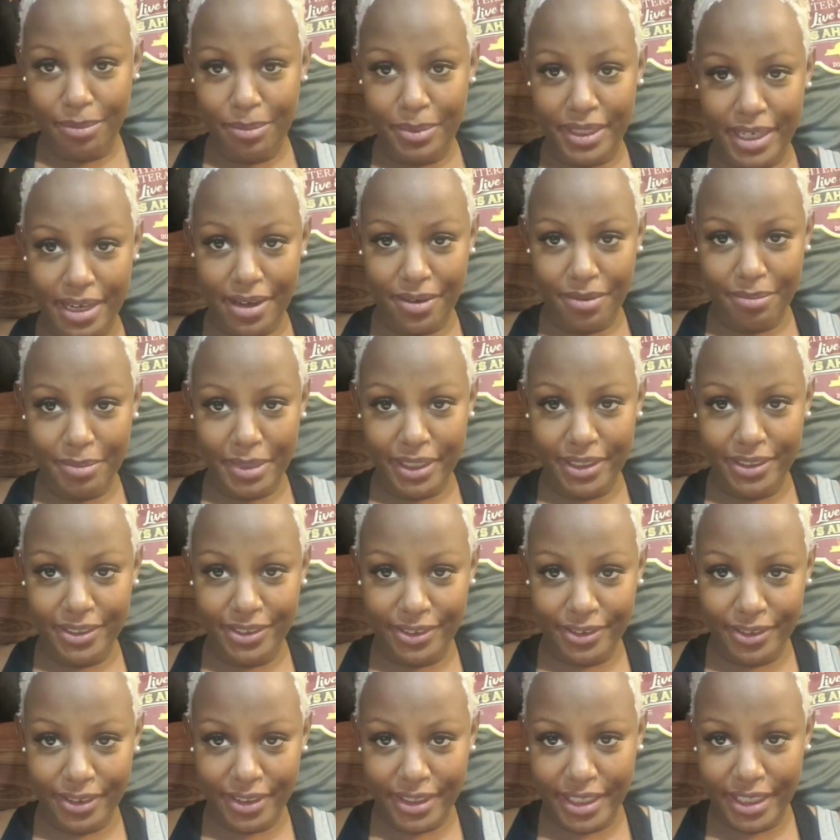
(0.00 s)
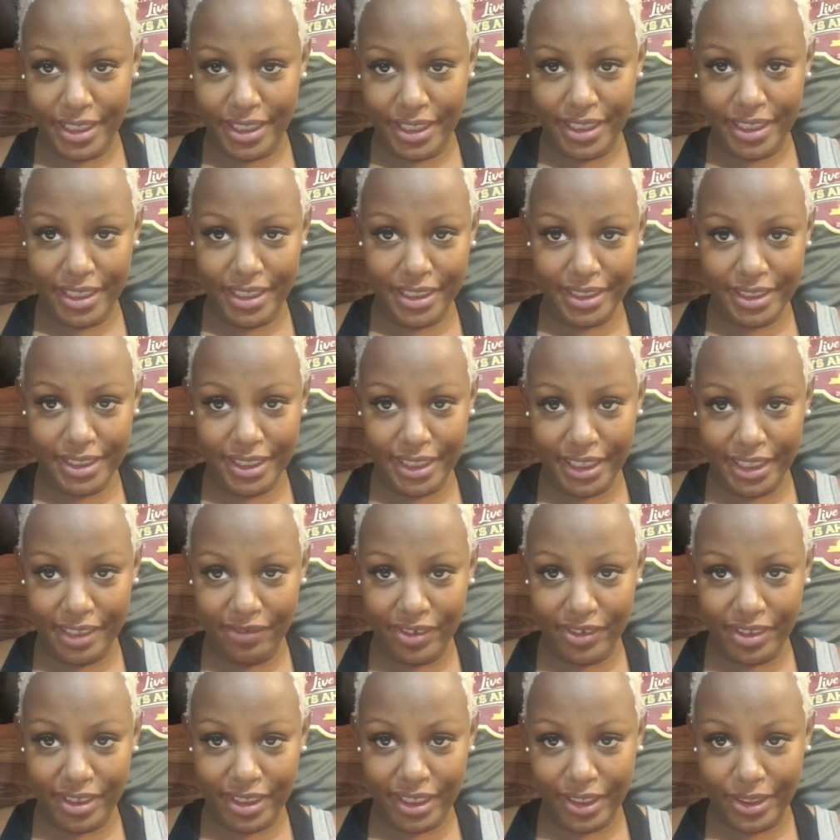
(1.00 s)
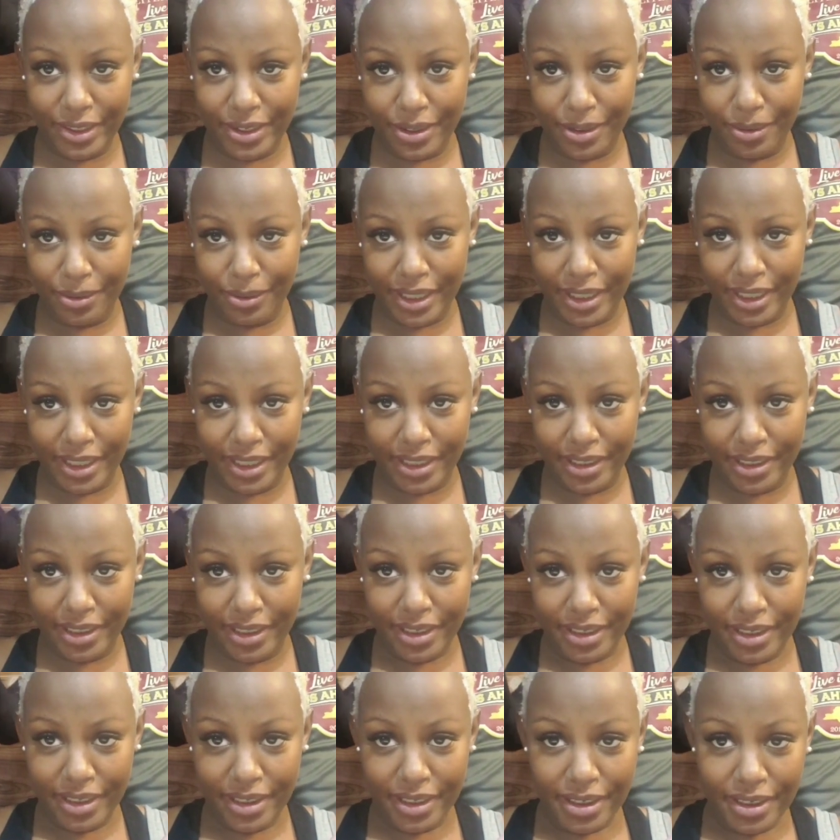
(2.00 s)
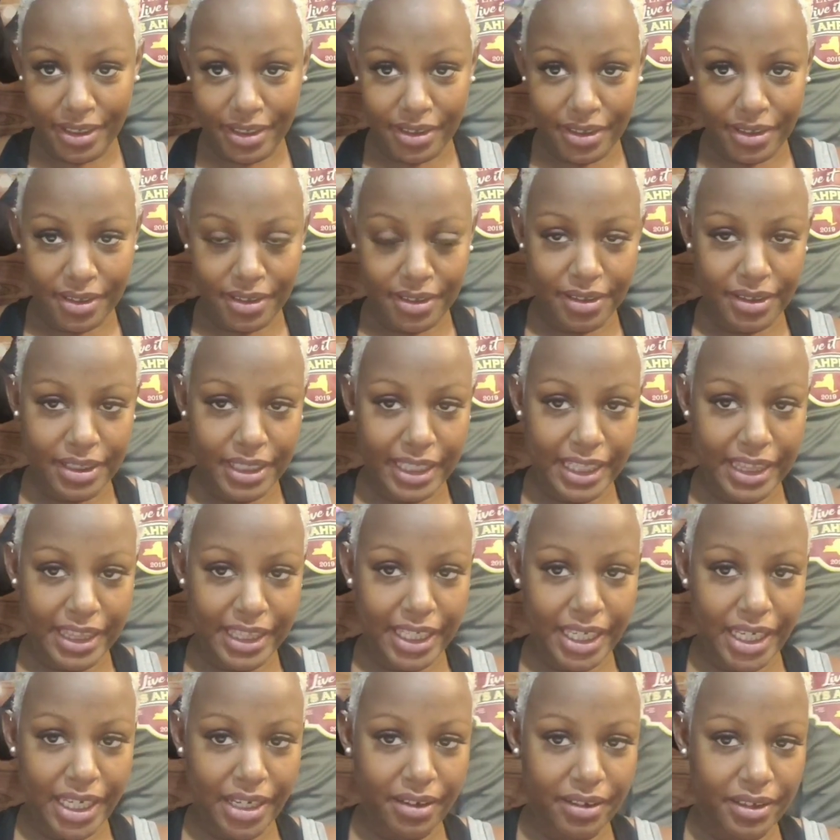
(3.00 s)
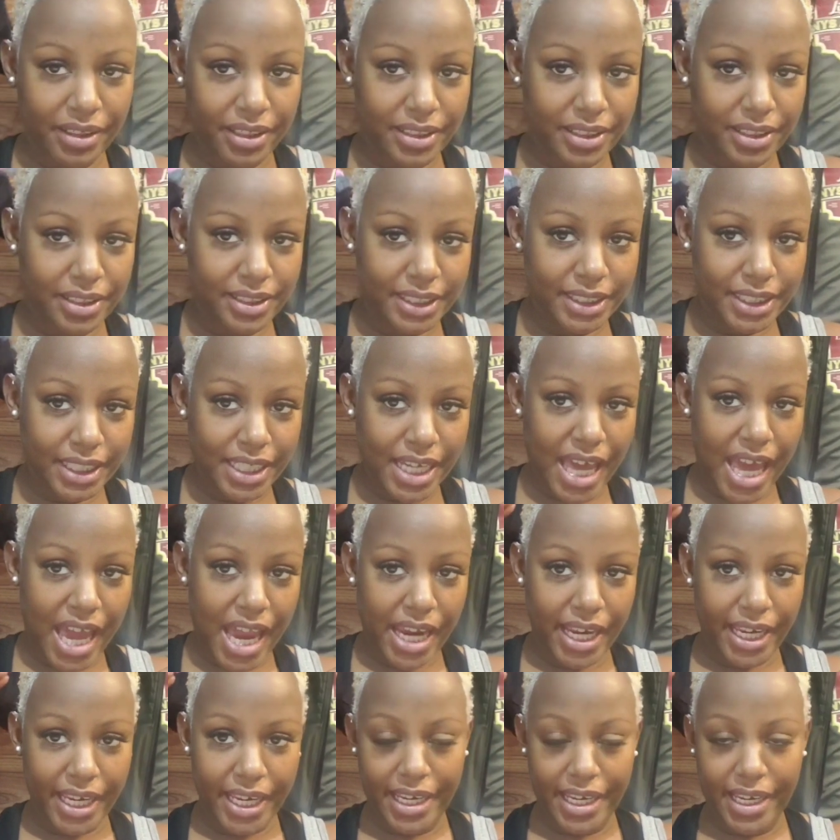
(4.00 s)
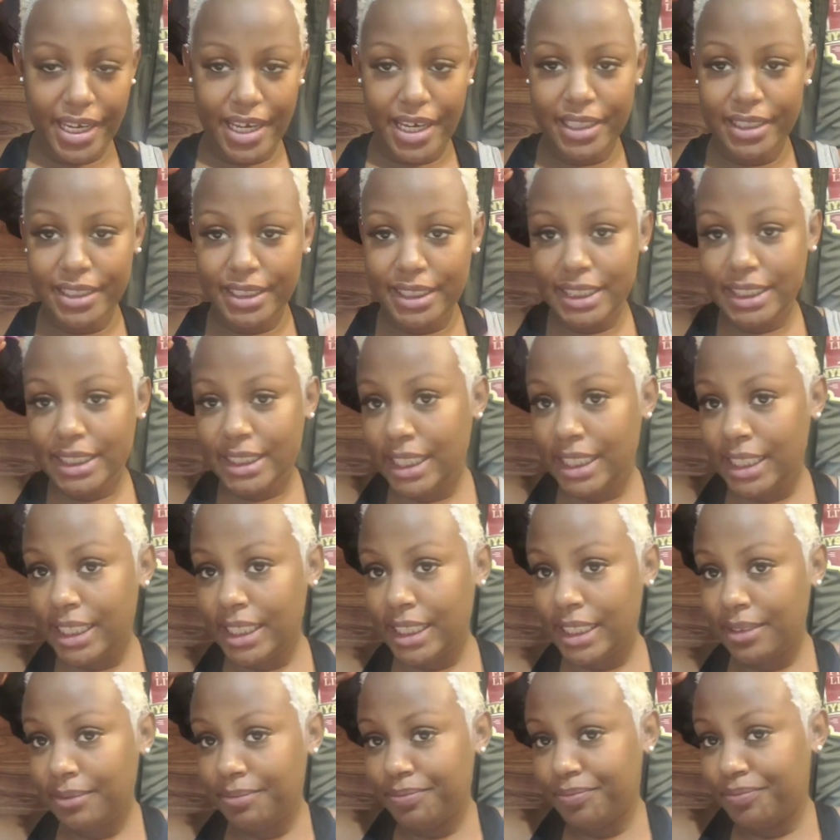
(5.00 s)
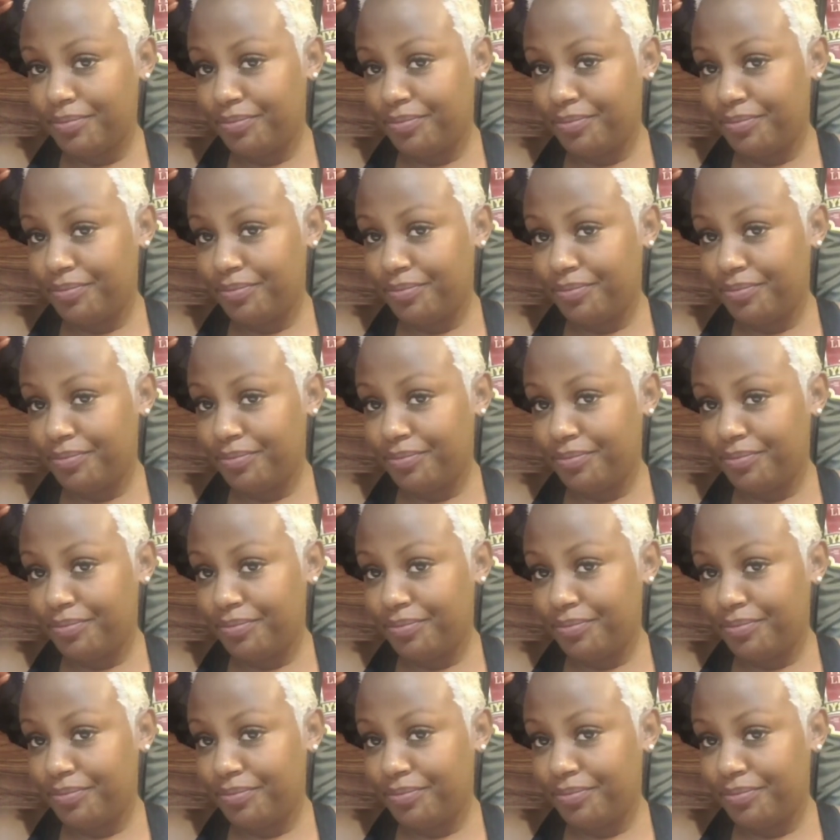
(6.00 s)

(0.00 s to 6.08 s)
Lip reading: Now making sure that it is evenly coated in the areas that I cannot see.